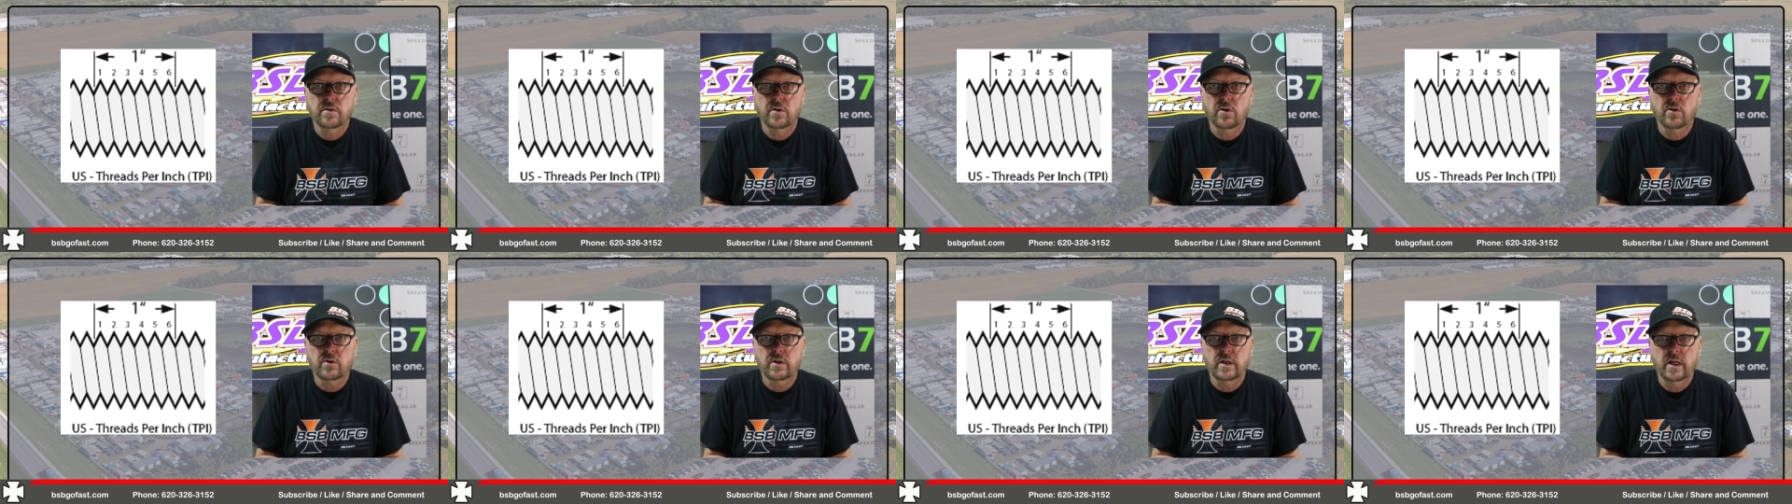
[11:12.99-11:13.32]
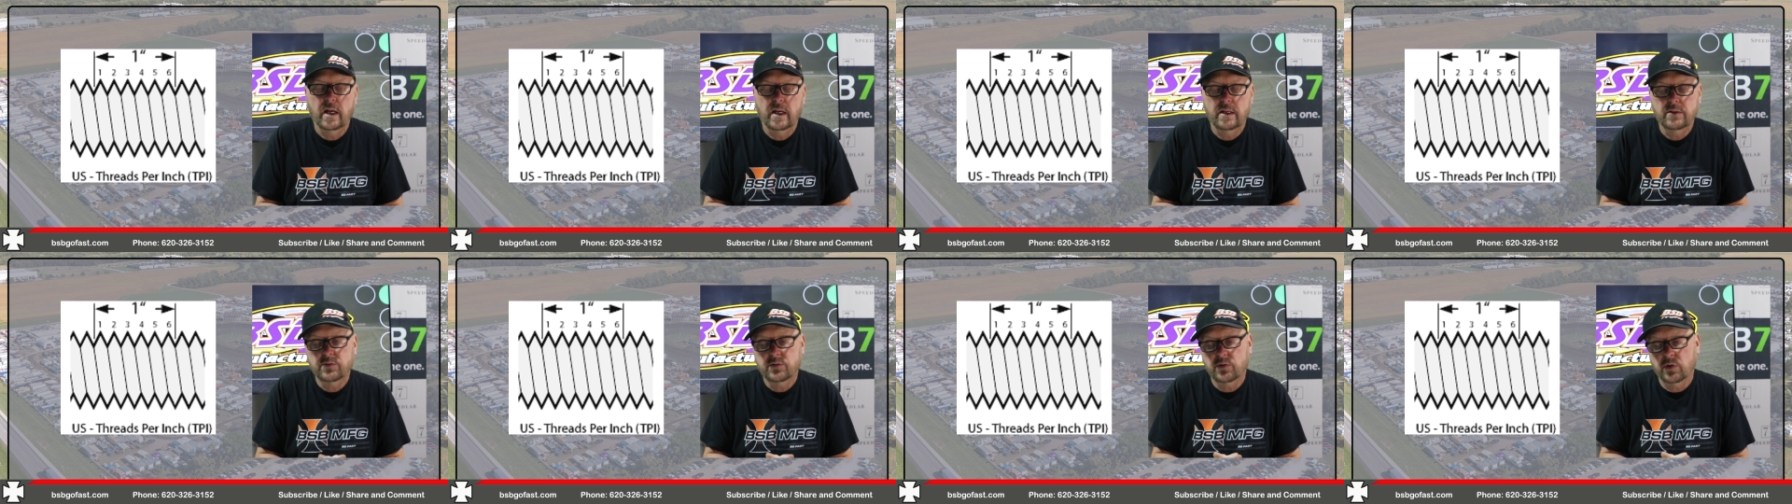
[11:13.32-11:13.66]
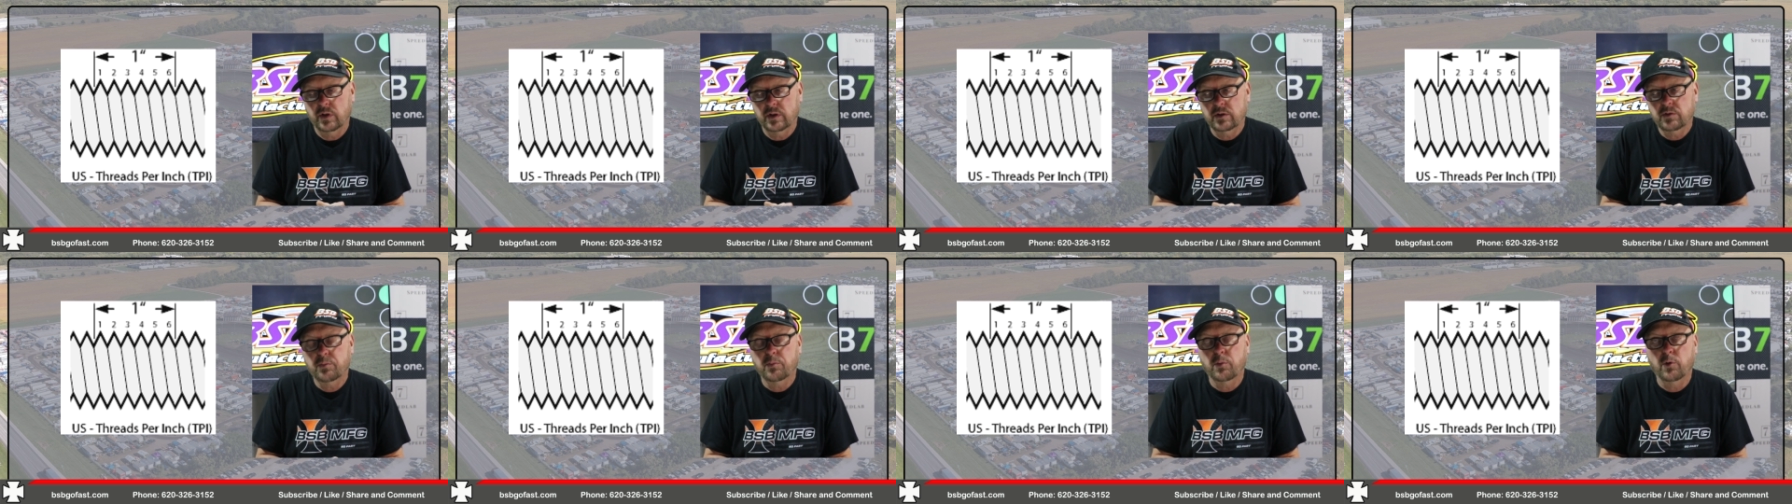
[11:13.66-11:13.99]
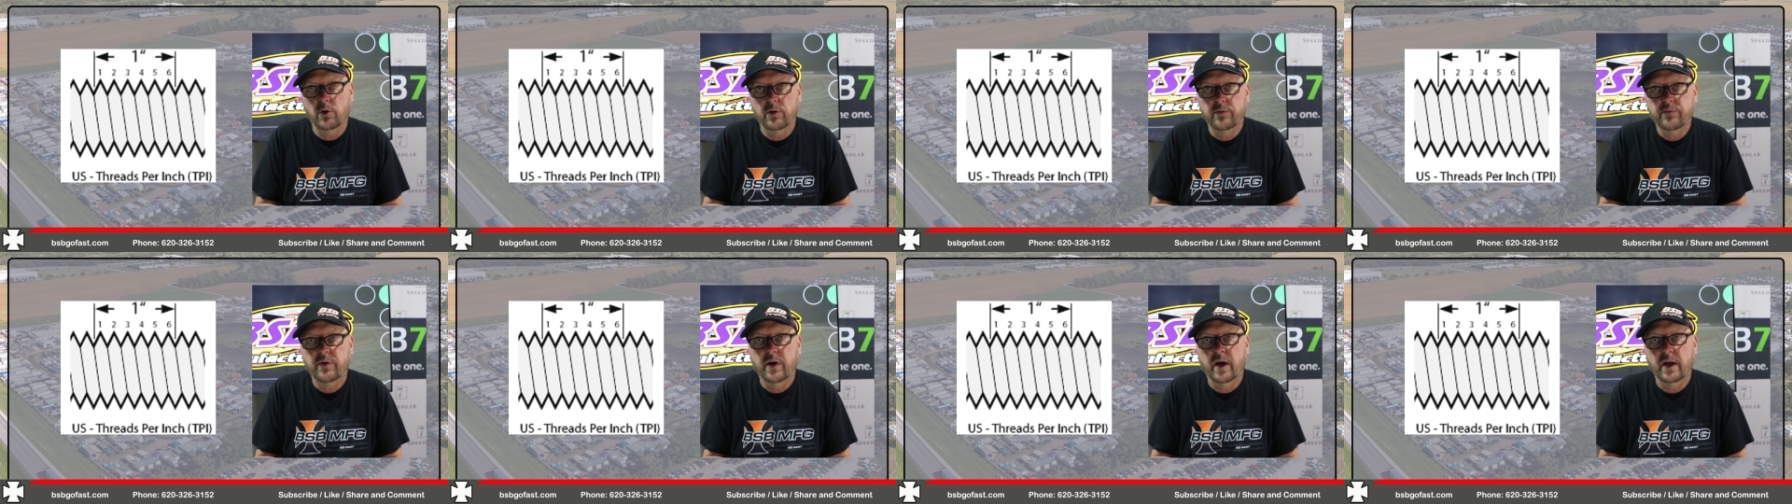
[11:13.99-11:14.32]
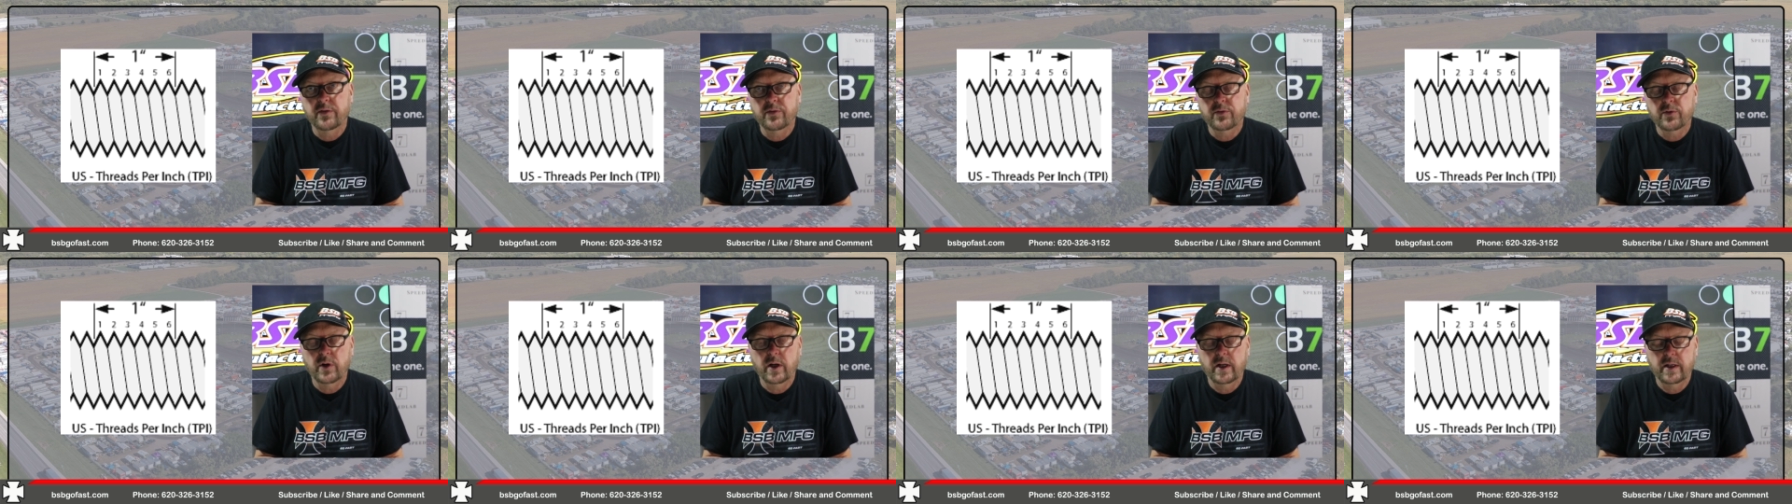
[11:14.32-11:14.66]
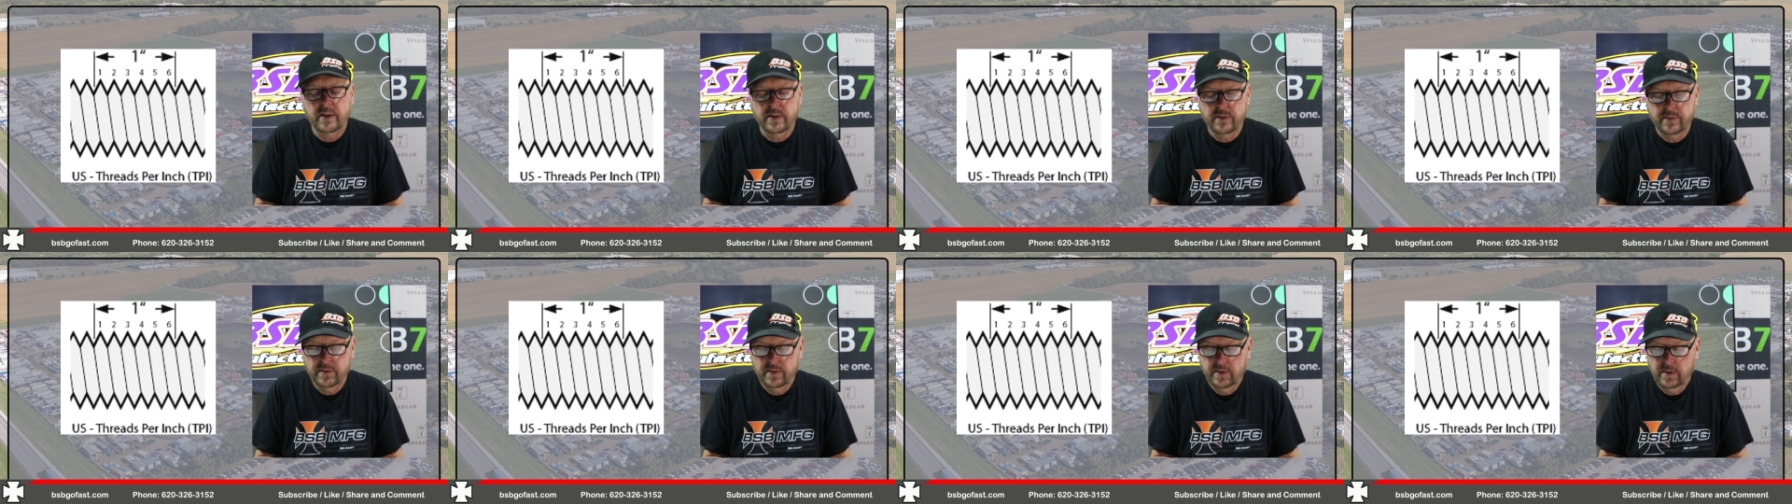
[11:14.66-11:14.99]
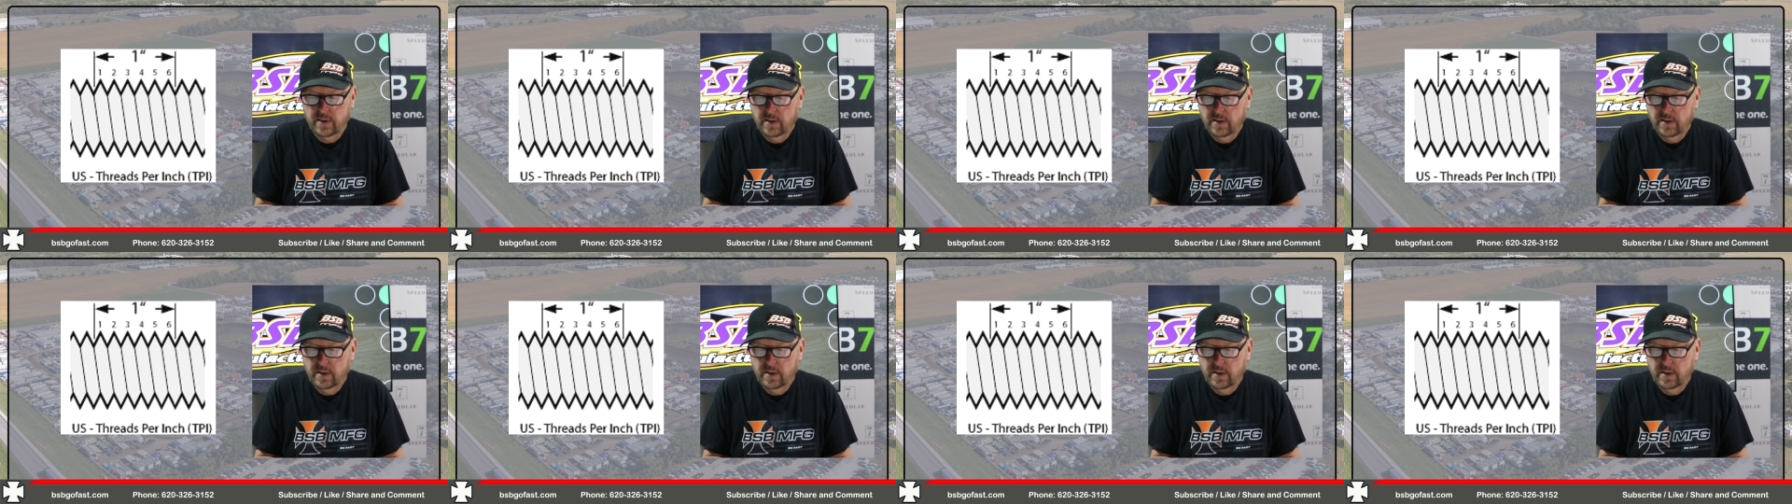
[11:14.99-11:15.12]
Okay, so it's pretty fine threaded.